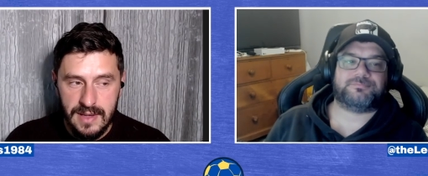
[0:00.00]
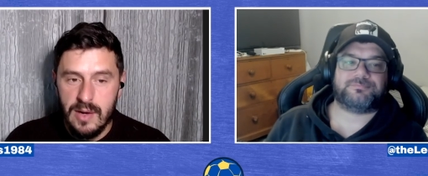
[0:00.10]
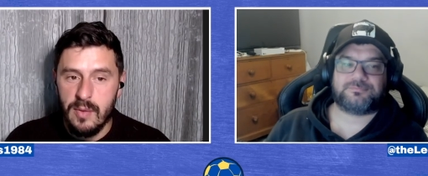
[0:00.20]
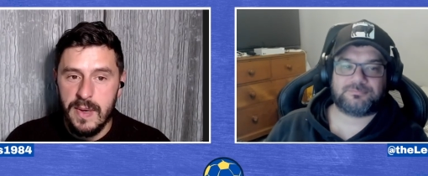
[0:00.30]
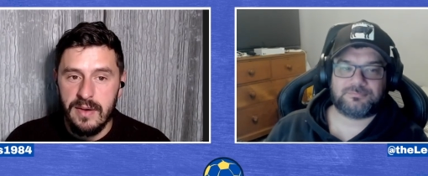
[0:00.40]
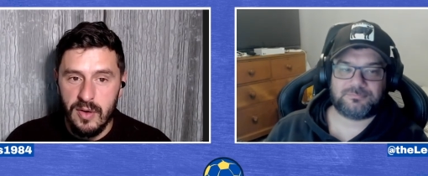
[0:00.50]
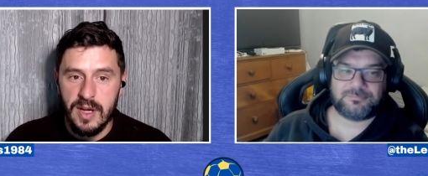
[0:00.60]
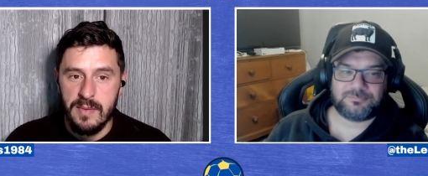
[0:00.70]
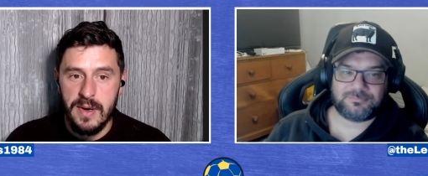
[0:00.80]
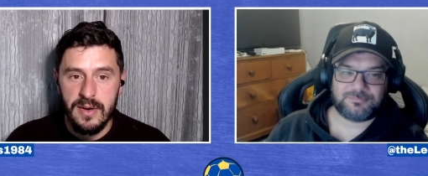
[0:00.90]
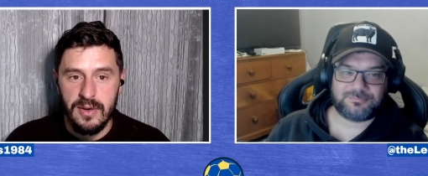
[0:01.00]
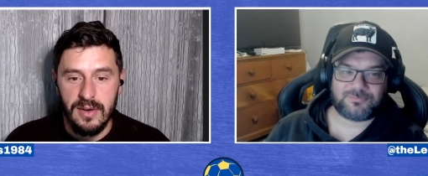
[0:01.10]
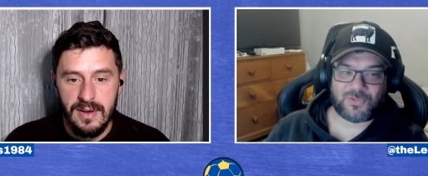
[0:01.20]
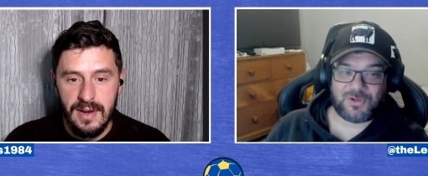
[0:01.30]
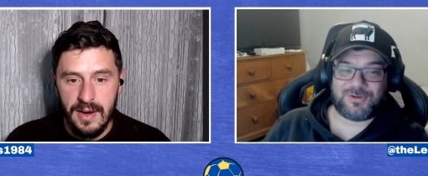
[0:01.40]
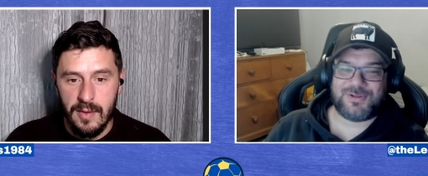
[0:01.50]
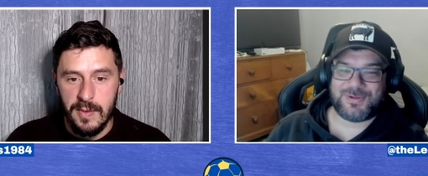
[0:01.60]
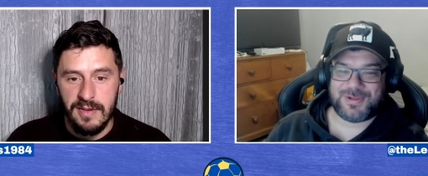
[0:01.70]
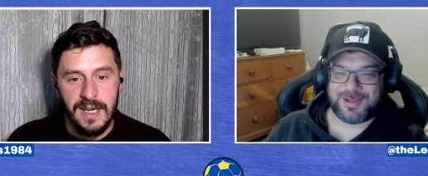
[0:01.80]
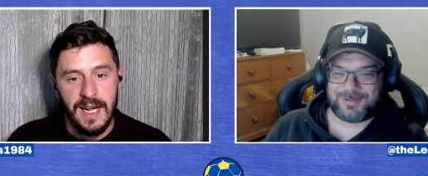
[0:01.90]
Speaker 1: it will be a fucking miracle, and I'll be
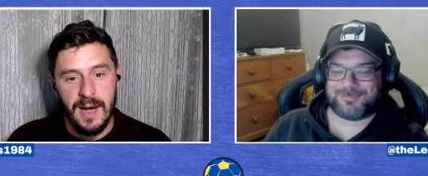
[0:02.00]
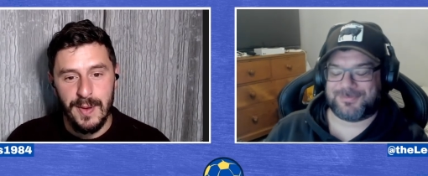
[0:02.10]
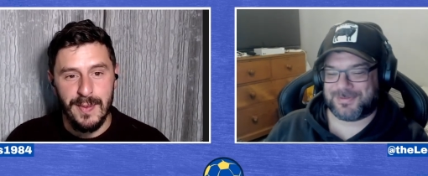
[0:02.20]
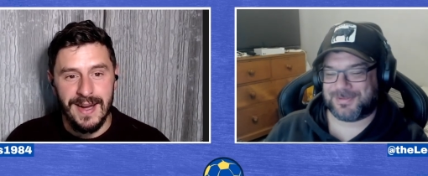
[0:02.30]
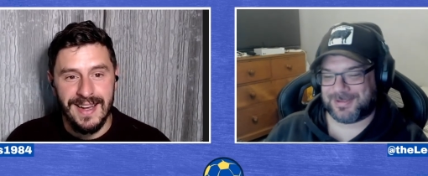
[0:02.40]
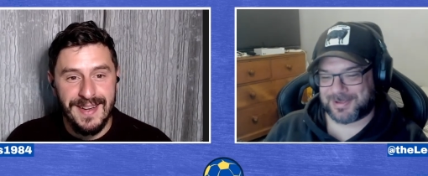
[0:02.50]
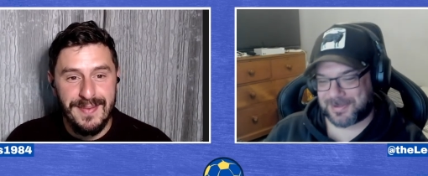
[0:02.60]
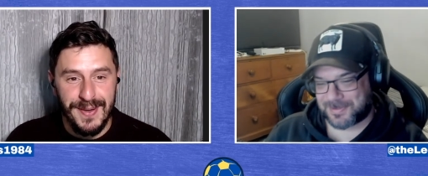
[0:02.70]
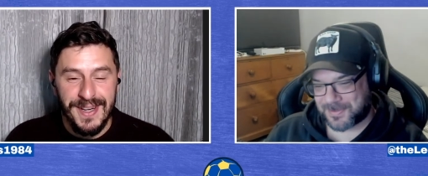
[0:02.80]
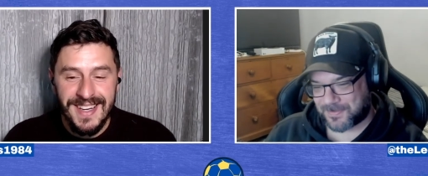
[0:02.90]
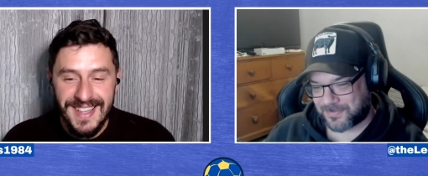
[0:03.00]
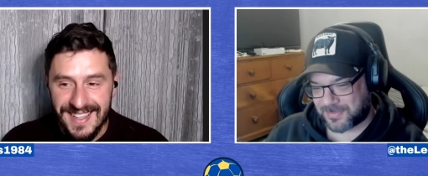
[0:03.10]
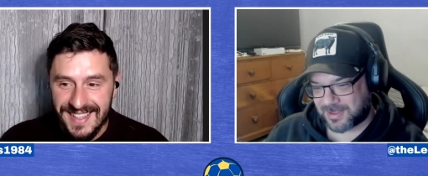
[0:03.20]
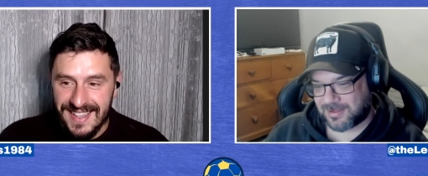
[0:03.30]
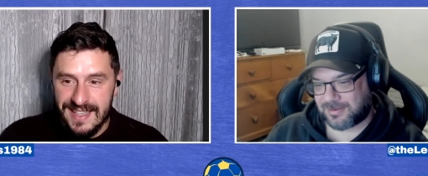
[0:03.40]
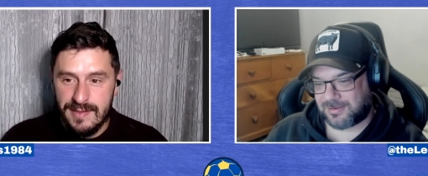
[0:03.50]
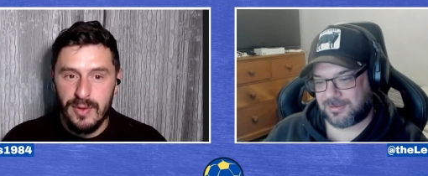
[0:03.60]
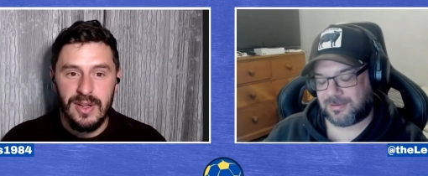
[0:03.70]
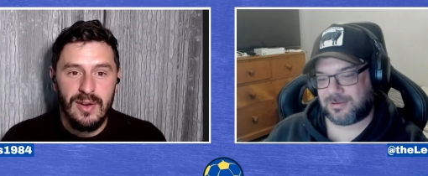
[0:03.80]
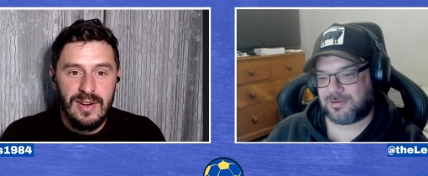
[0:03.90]
mm-hmm. really happy about it. But it's
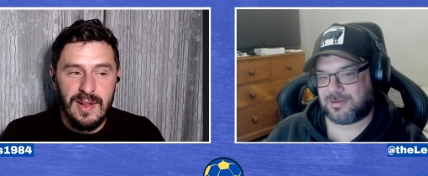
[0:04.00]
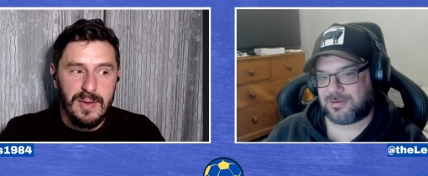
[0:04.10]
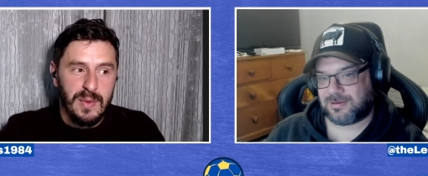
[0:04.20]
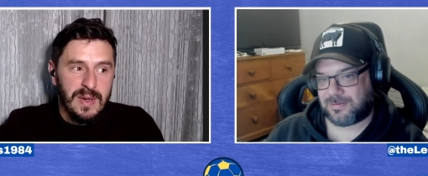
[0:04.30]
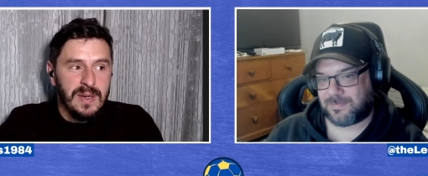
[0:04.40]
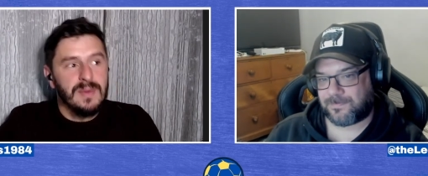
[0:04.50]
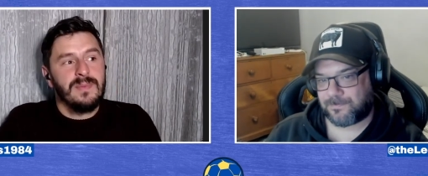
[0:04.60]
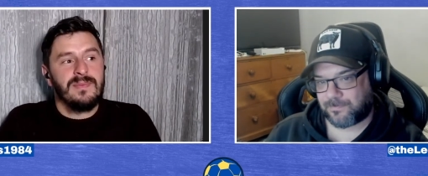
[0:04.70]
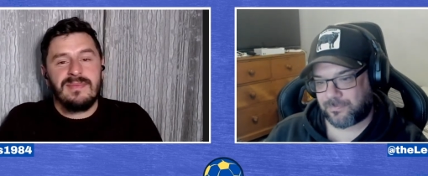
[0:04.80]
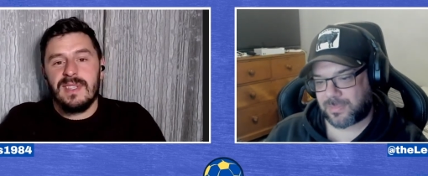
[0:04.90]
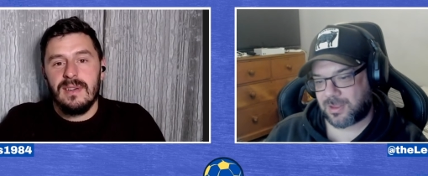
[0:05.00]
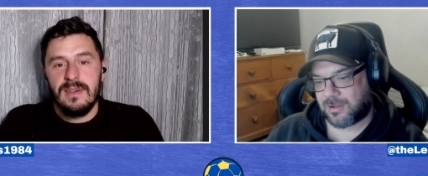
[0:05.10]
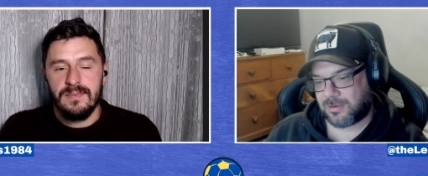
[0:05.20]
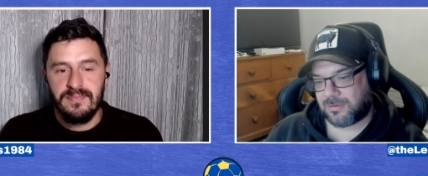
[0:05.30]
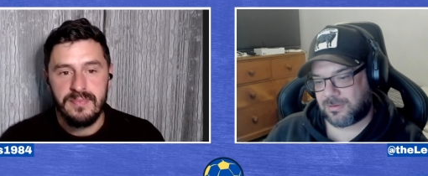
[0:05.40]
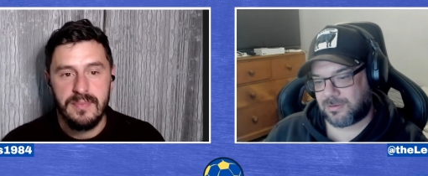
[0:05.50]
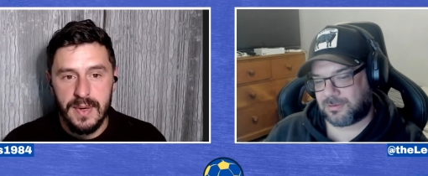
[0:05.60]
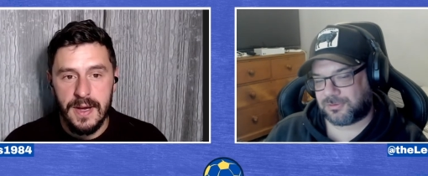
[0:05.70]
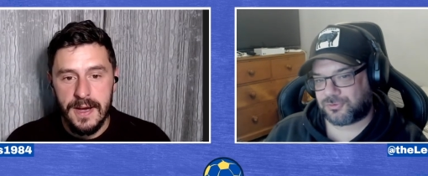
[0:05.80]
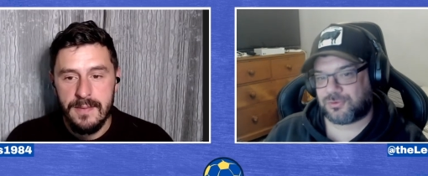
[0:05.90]
more than likely that we will. So,
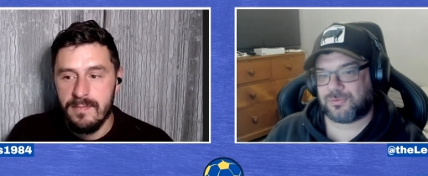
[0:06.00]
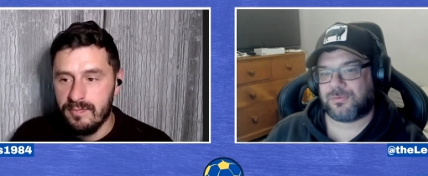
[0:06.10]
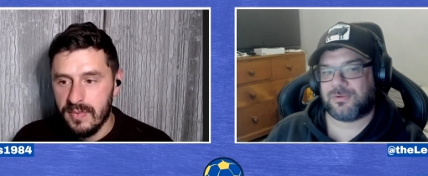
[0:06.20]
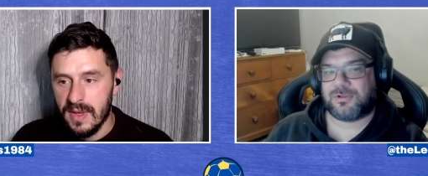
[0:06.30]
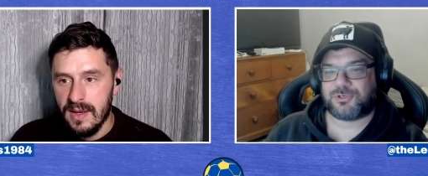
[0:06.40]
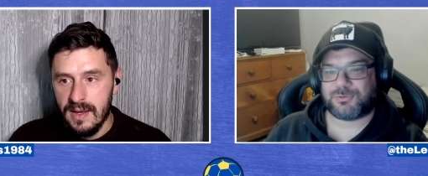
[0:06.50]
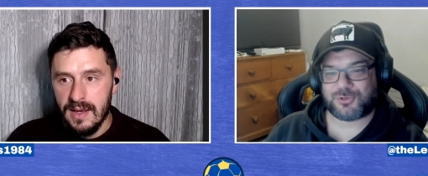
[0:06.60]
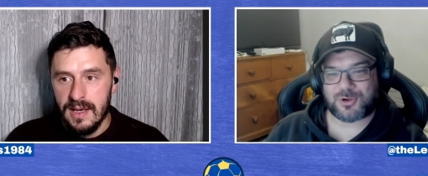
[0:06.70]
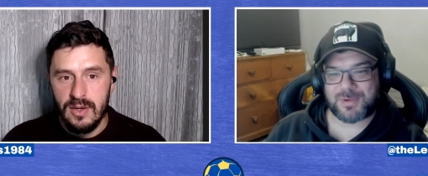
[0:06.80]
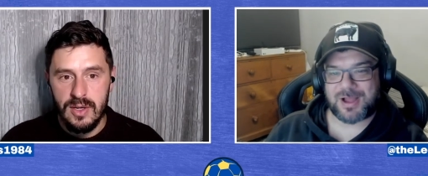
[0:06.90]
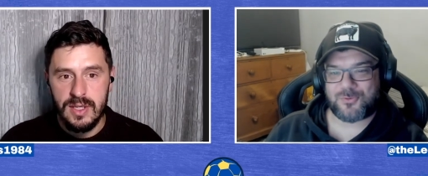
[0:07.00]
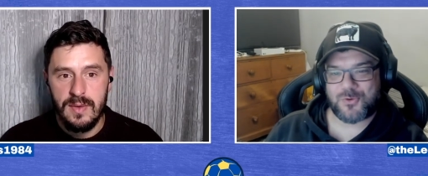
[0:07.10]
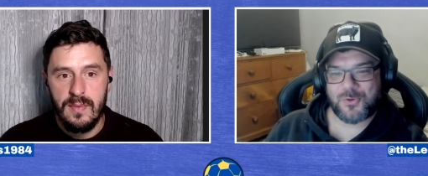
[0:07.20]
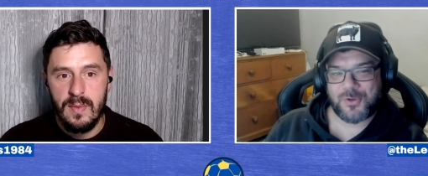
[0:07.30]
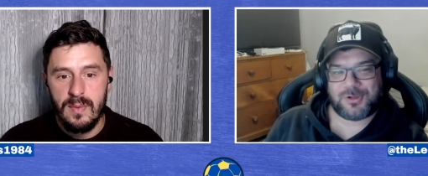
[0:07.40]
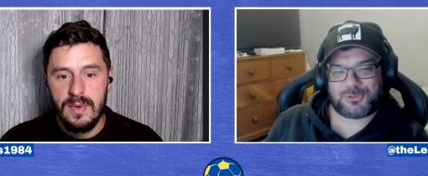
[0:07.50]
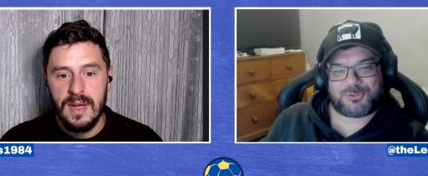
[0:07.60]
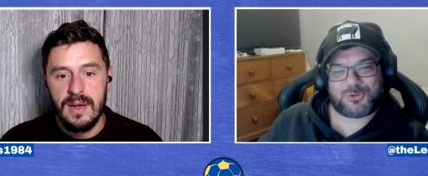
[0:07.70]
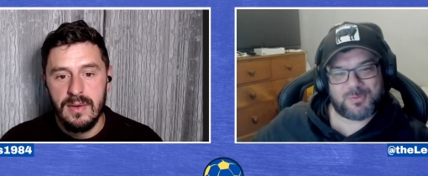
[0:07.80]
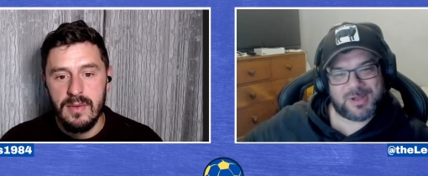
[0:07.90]
Speaker 2: but, um, should we talk about? As, should we
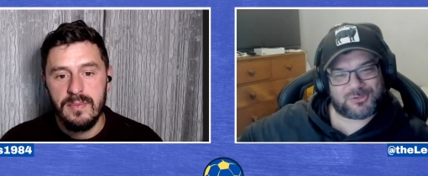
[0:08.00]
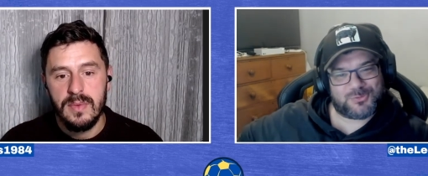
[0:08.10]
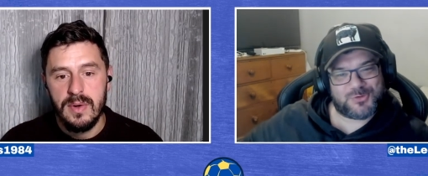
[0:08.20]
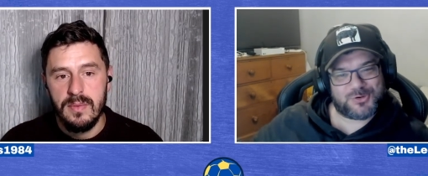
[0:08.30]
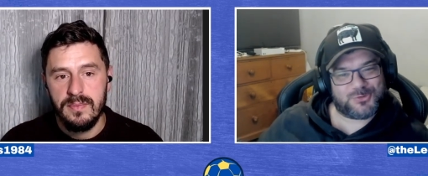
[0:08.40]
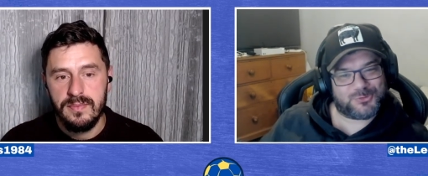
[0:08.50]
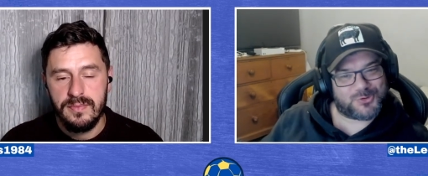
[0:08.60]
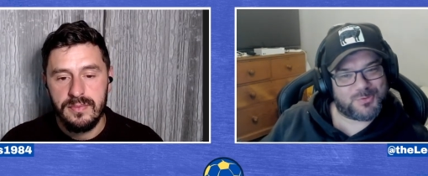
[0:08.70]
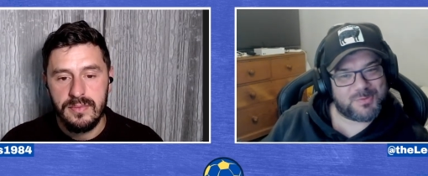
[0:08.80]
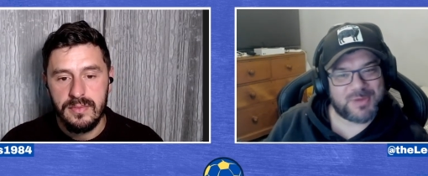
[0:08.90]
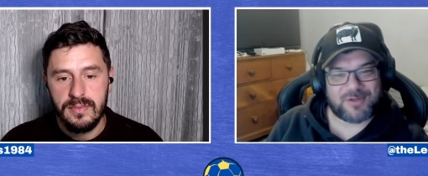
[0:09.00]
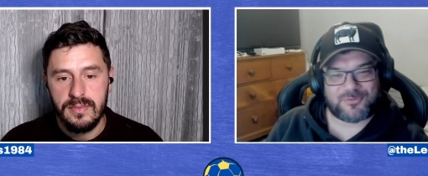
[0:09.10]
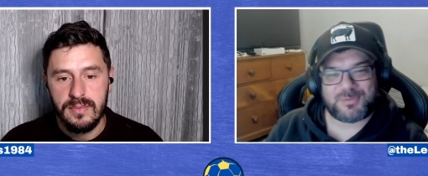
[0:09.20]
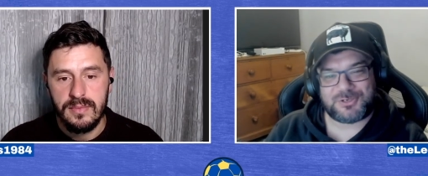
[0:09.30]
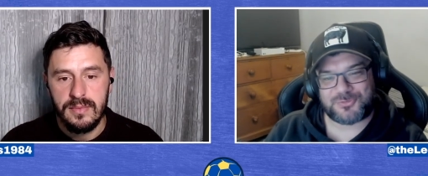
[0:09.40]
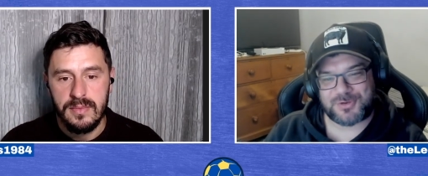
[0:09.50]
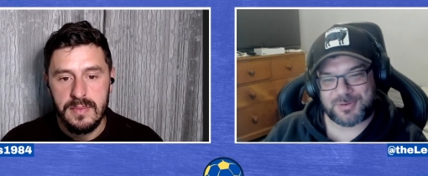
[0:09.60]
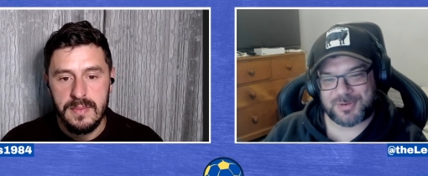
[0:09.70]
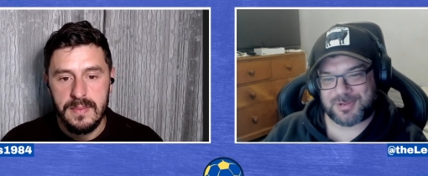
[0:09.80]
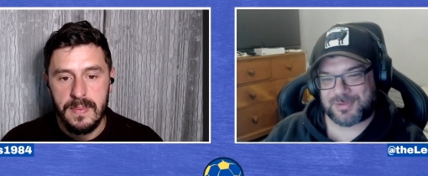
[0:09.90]
yeah, talk about someone who's coming back from injury in a minute,